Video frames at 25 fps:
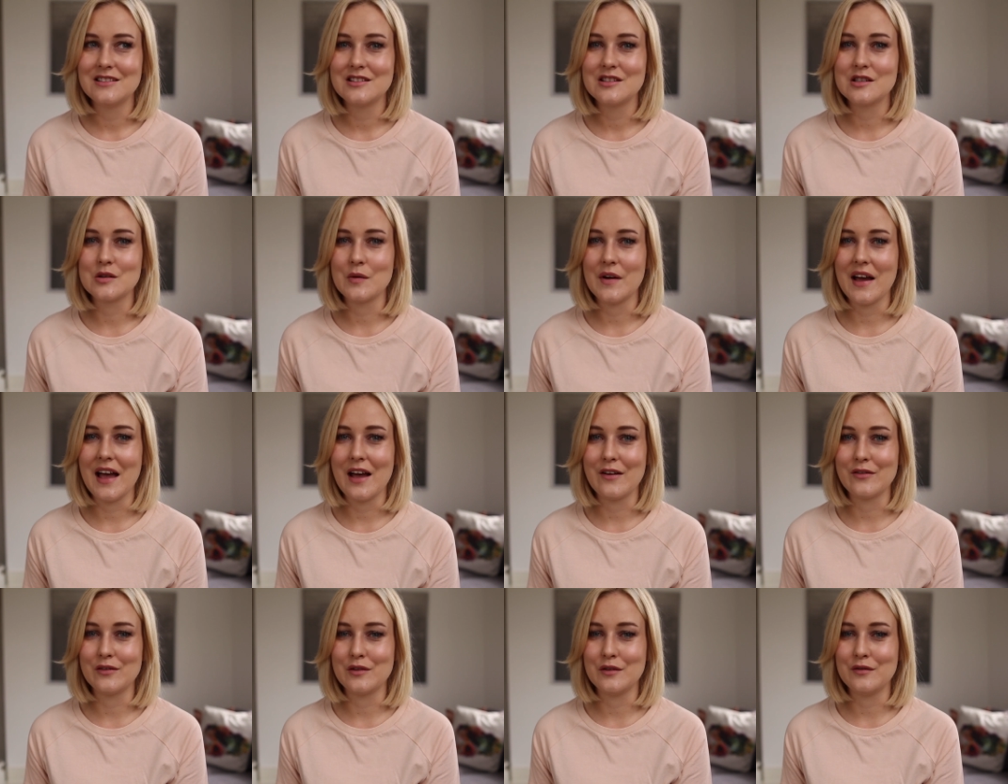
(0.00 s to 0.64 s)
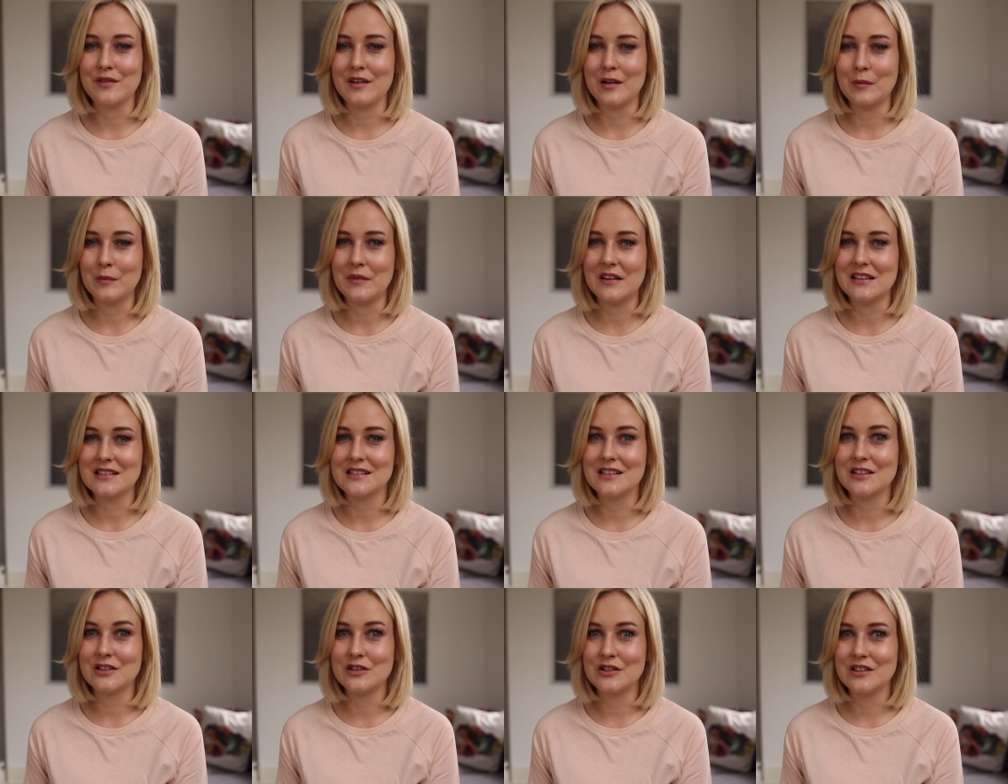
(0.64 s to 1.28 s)
So I have to film
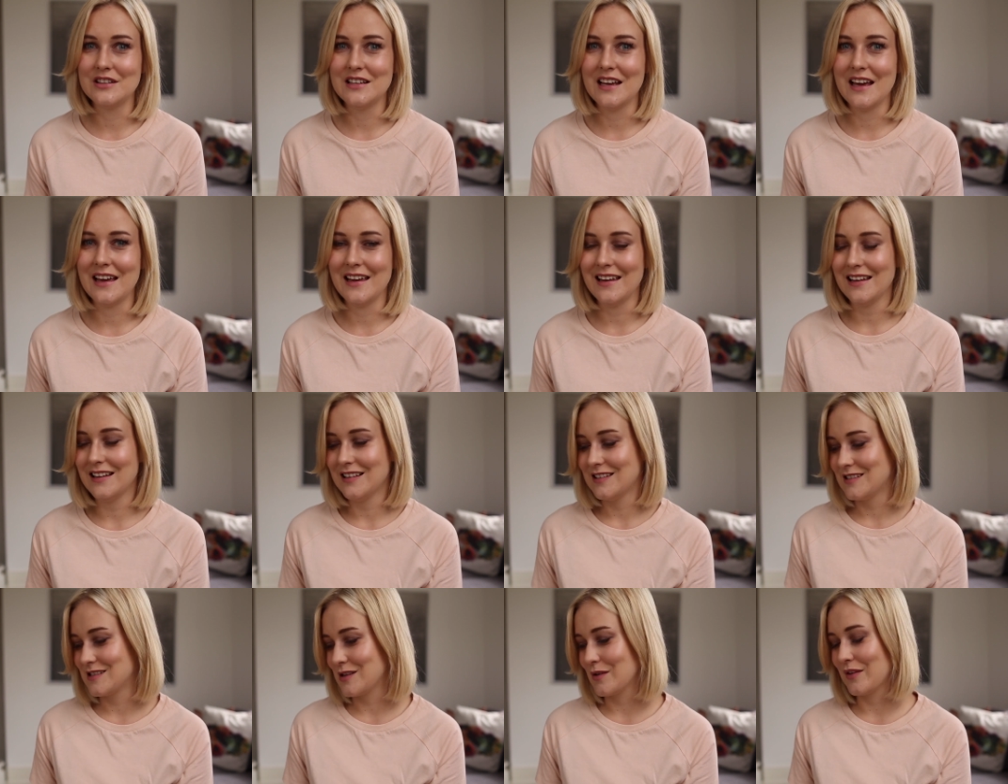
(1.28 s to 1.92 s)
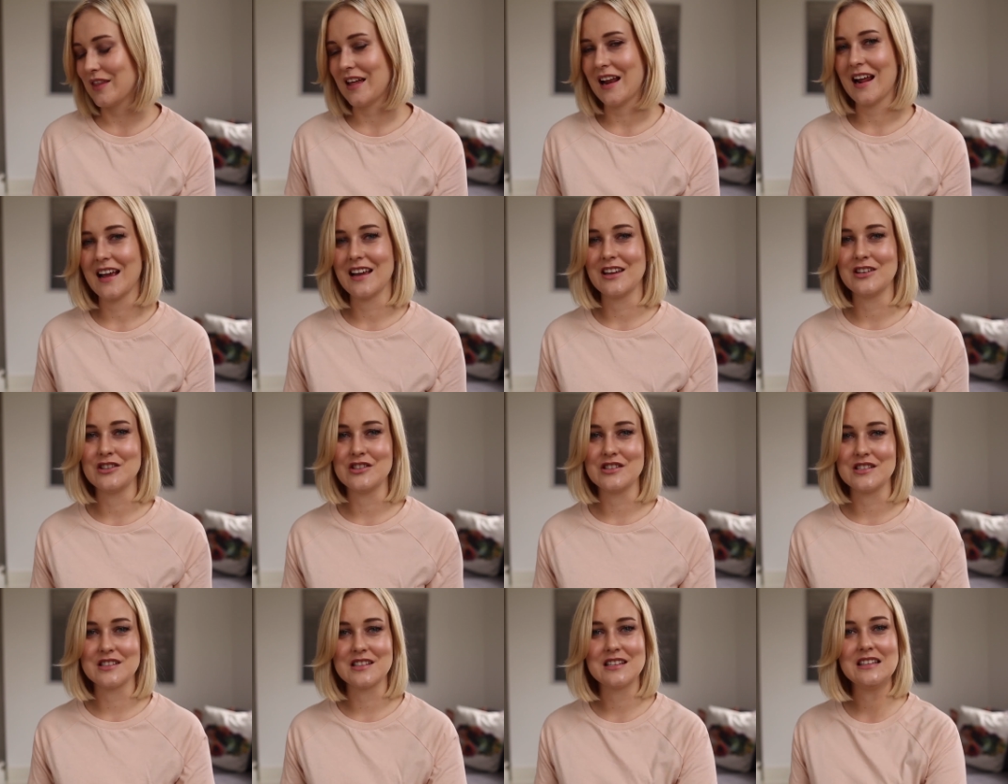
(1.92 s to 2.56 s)
this today so that I
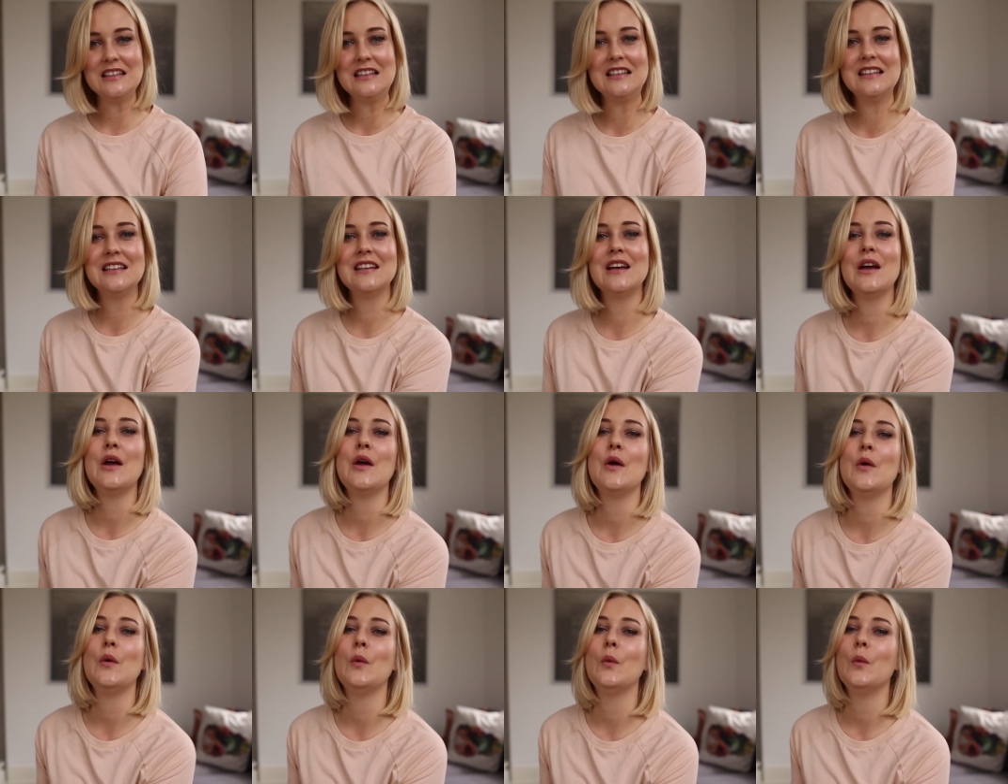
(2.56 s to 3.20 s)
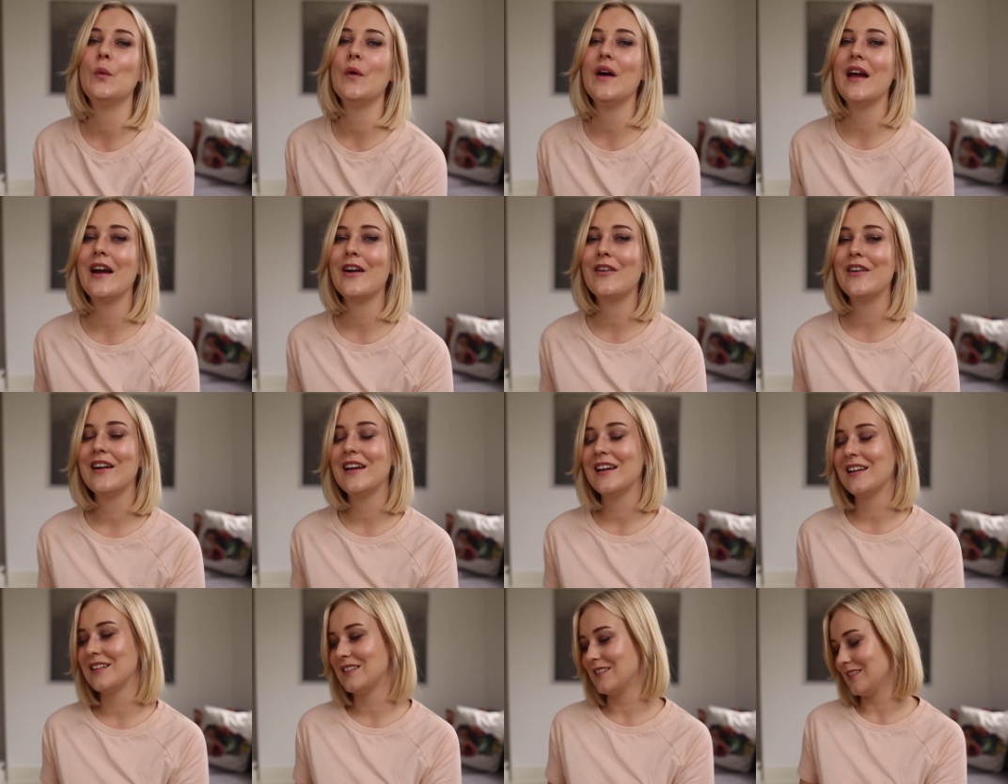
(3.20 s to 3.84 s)
can just wear
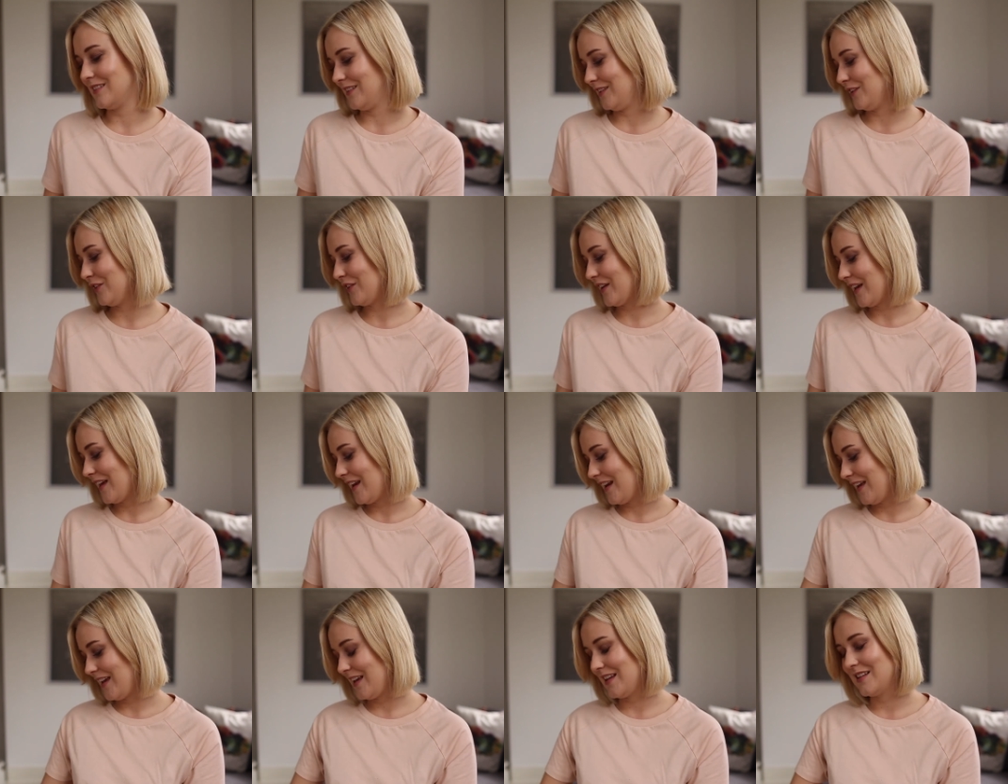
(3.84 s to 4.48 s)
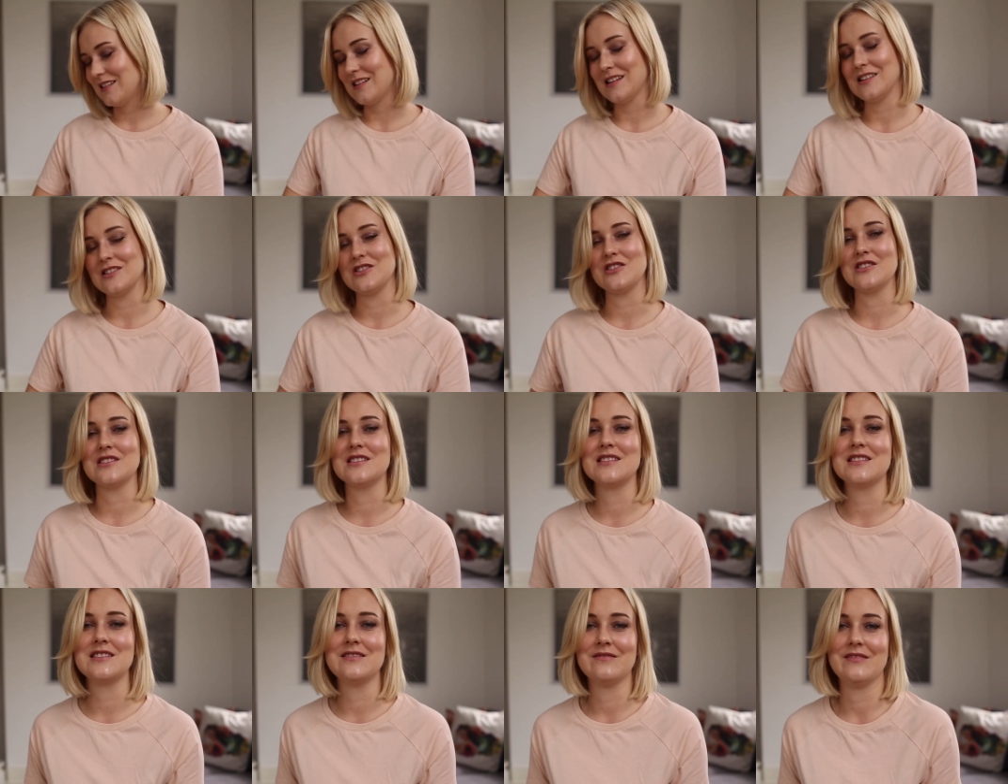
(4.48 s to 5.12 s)
it and look at it and
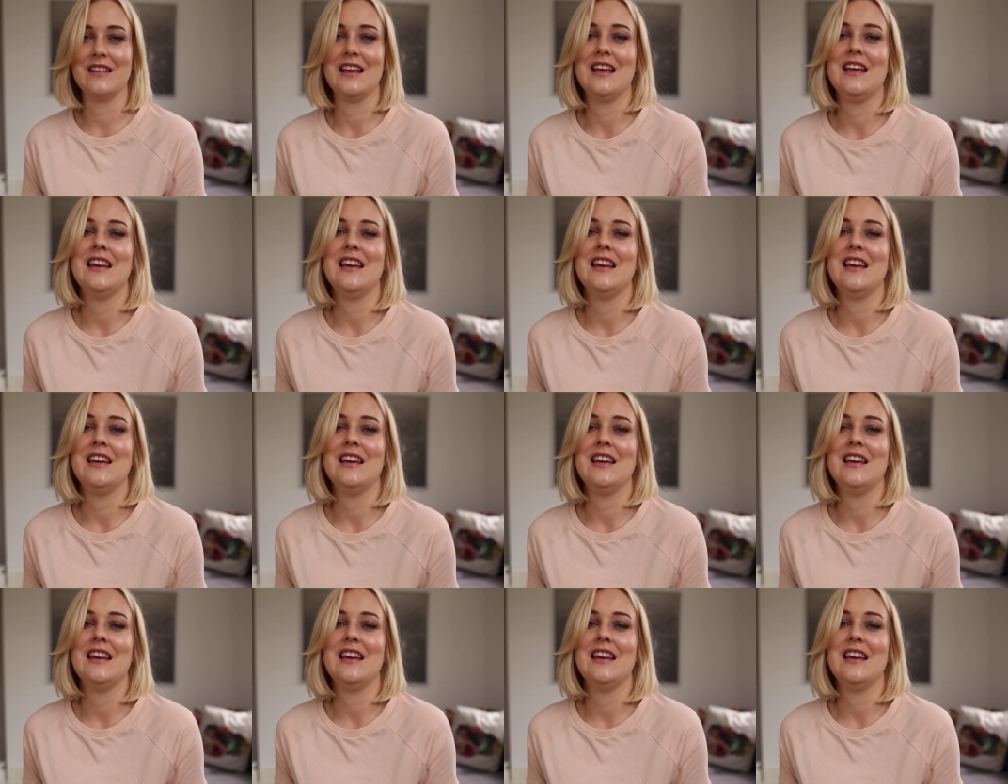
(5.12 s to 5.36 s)
just